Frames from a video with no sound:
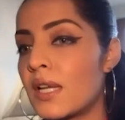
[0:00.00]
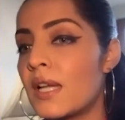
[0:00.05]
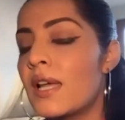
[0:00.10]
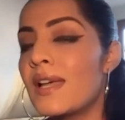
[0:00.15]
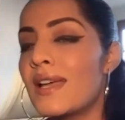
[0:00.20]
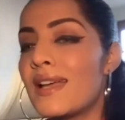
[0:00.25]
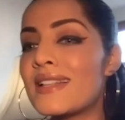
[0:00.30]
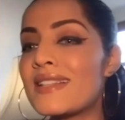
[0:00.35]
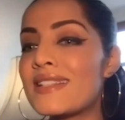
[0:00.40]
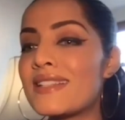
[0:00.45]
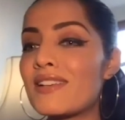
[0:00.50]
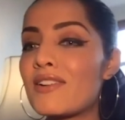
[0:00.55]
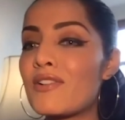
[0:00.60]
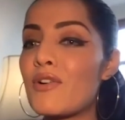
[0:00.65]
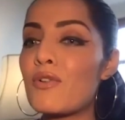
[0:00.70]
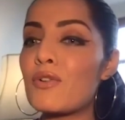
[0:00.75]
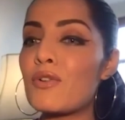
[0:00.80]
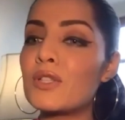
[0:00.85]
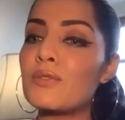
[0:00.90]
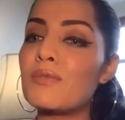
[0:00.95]
it's the
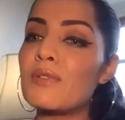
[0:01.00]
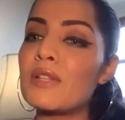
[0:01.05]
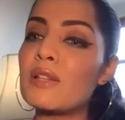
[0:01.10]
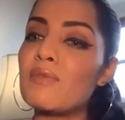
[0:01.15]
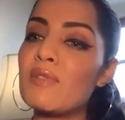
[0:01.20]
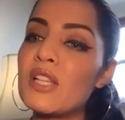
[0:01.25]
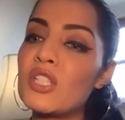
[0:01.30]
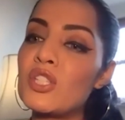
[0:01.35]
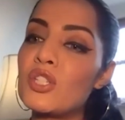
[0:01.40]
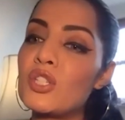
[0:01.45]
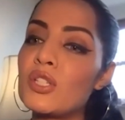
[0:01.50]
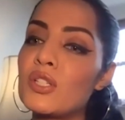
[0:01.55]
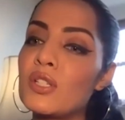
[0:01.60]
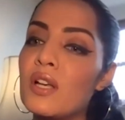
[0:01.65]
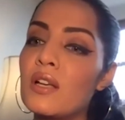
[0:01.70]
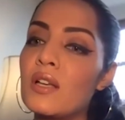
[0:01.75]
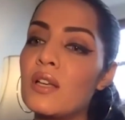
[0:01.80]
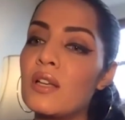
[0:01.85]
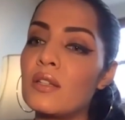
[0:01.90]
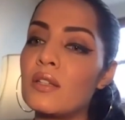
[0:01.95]
growth with which
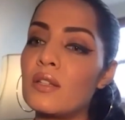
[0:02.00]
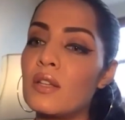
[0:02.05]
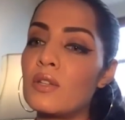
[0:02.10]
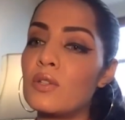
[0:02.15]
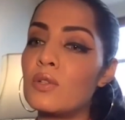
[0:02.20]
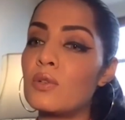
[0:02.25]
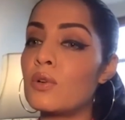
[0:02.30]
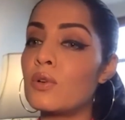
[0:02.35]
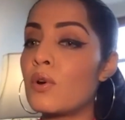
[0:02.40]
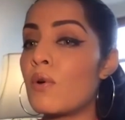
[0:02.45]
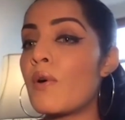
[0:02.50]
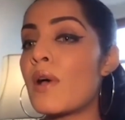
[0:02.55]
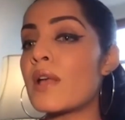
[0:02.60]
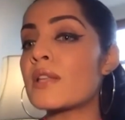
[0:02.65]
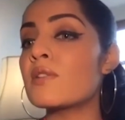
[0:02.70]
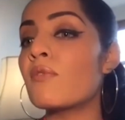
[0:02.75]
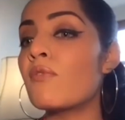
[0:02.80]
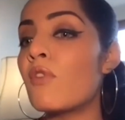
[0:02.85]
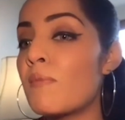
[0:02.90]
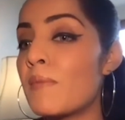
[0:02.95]
uh, you grow
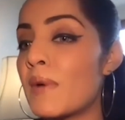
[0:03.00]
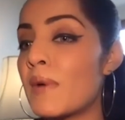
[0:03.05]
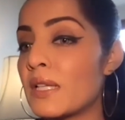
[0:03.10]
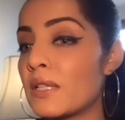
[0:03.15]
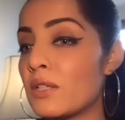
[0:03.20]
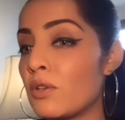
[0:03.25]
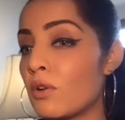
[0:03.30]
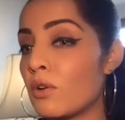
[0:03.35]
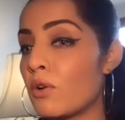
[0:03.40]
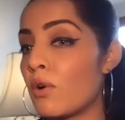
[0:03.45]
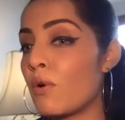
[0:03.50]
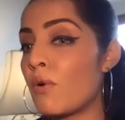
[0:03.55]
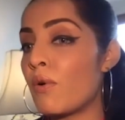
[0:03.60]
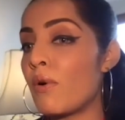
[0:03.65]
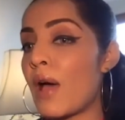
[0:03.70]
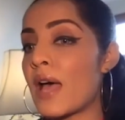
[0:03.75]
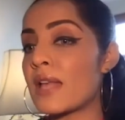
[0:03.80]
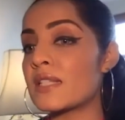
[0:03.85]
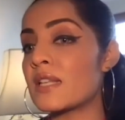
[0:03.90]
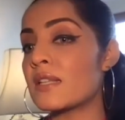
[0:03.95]
as a woman, you grow
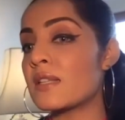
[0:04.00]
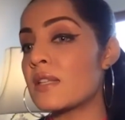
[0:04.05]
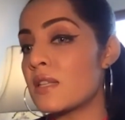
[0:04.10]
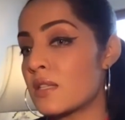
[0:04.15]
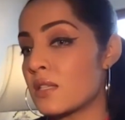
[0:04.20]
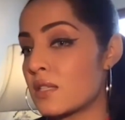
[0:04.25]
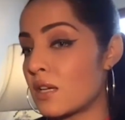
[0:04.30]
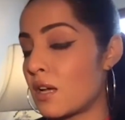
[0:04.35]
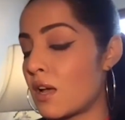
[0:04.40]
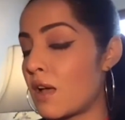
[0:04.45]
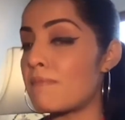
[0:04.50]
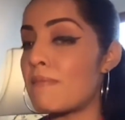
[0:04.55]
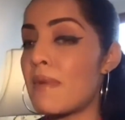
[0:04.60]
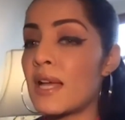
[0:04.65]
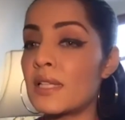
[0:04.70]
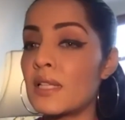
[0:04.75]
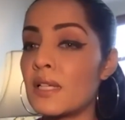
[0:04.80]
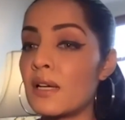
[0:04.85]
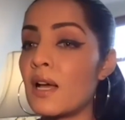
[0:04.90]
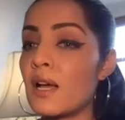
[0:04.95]
as a sister, a
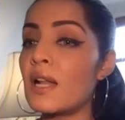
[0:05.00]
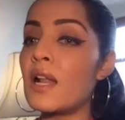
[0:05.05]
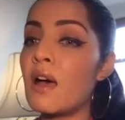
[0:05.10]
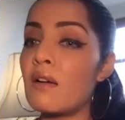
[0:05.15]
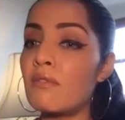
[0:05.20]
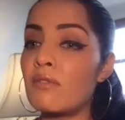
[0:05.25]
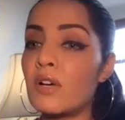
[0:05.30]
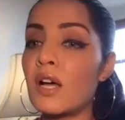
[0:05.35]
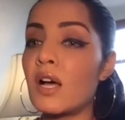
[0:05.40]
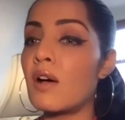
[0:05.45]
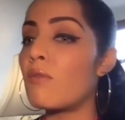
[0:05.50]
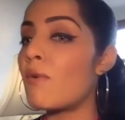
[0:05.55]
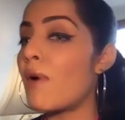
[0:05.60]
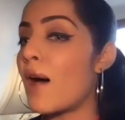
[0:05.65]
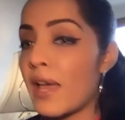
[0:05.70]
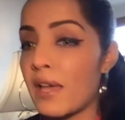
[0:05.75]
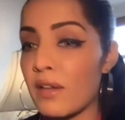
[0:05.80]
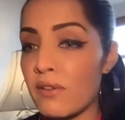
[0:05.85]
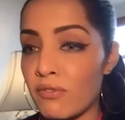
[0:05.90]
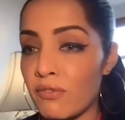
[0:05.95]
mother, a lover, a
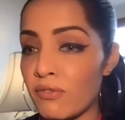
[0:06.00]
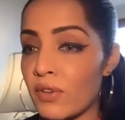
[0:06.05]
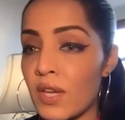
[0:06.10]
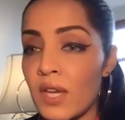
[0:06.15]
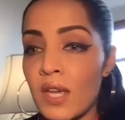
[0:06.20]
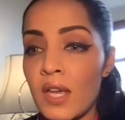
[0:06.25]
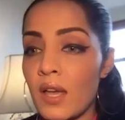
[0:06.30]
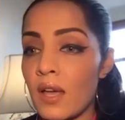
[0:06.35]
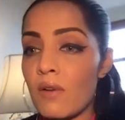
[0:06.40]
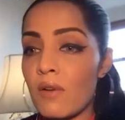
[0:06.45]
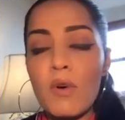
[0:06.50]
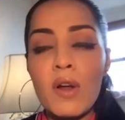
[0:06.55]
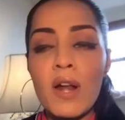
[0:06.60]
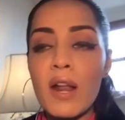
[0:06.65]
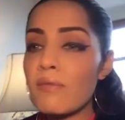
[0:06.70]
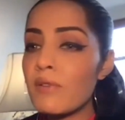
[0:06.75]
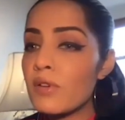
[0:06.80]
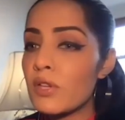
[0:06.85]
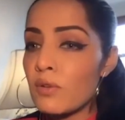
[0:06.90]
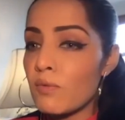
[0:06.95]
wife,
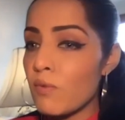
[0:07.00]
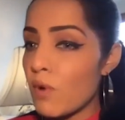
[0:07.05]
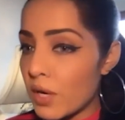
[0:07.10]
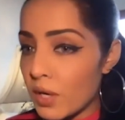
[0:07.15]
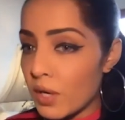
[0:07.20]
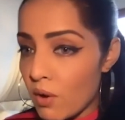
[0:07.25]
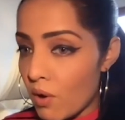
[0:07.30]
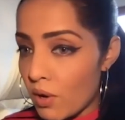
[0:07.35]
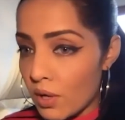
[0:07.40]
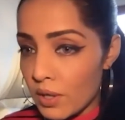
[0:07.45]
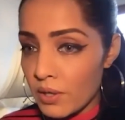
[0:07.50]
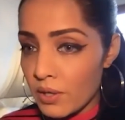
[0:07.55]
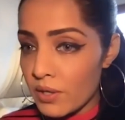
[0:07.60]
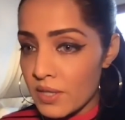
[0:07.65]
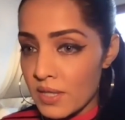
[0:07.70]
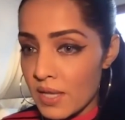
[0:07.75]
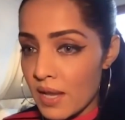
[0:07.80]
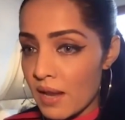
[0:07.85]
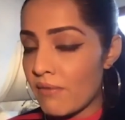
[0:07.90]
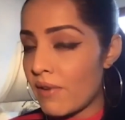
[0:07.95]
whatever you want to call
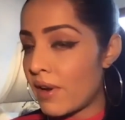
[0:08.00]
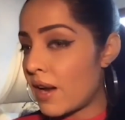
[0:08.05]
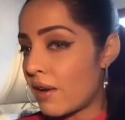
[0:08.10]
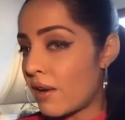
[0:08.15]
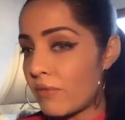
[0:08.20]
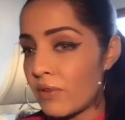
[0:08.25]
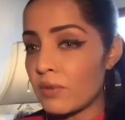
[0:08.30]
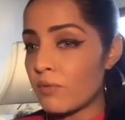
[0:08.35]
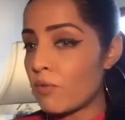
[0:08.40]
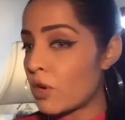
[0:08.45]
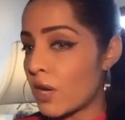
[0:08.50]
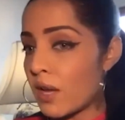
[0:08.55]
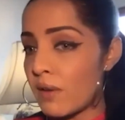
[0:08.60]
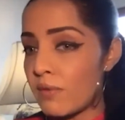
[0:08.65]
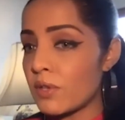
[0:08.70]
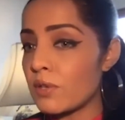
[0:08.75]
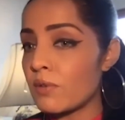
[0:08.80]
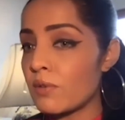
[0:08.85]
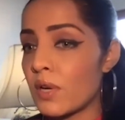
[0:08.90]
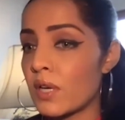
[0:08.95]
yourself, wherever, whatever
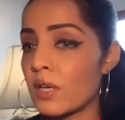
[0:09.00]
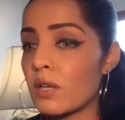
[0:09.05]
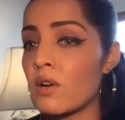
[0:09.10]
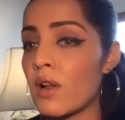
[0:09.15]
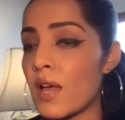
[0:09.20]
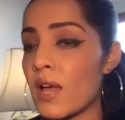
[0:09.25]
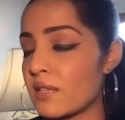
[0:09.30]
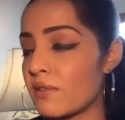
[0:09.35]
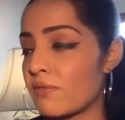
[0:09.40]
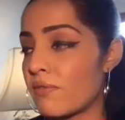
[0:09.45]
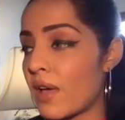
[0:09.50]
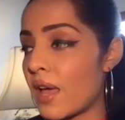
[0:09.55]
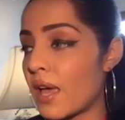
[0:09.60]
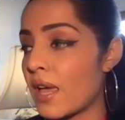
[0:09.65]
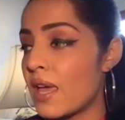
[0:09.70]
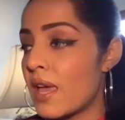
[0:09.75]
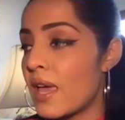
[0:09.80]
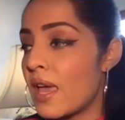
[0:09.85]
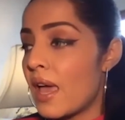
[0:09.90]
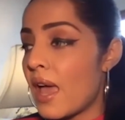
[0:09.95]
you want to classify.
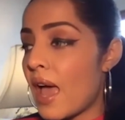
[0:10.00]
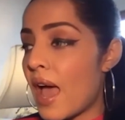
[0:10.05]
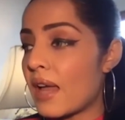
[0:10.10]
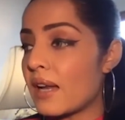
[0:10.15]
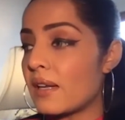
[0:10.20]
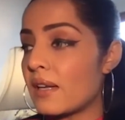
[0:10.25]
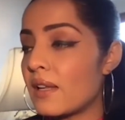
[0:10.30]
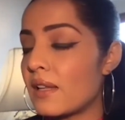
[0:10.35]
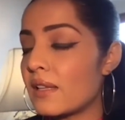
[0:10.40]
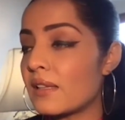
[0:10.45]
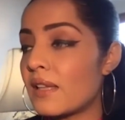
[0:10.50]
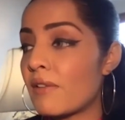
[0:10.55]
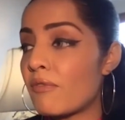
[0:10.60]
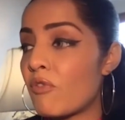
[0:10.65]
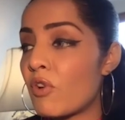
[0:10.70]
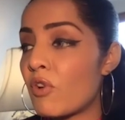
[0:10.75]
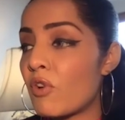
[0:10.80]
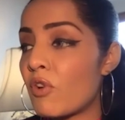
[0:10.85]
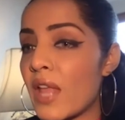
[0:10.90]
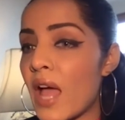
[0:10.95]
And
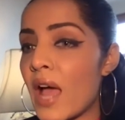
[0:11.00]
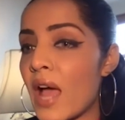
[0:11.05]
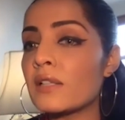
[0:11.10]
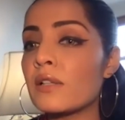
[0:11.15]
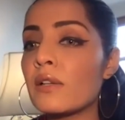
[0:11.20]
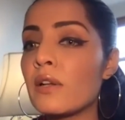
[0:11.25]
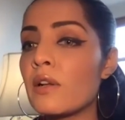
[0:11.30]
for that